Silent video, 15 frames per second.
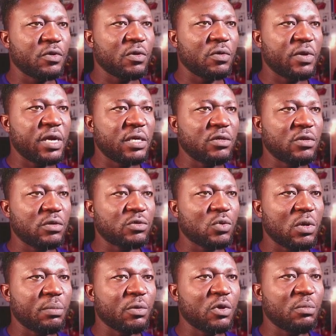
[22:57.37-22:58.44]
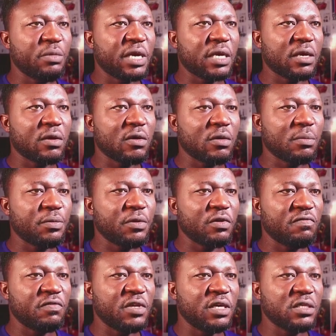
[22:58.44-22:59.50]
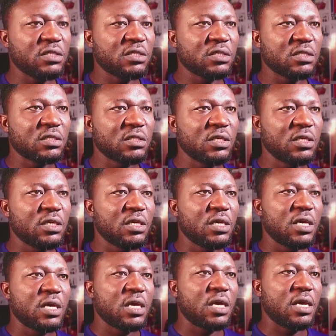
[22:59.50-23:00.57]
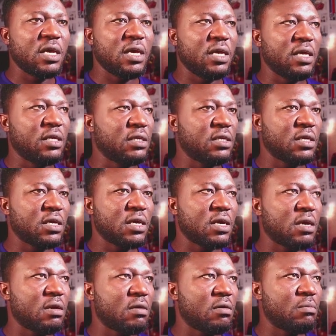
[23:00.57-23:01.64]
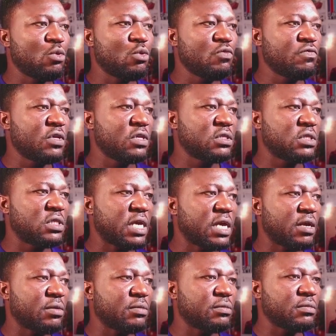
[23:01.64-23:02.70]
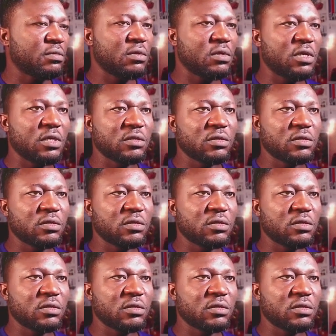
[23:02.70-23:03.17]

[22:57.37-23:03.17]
All right, so I'm going to make a copy of this, and I'll move this down like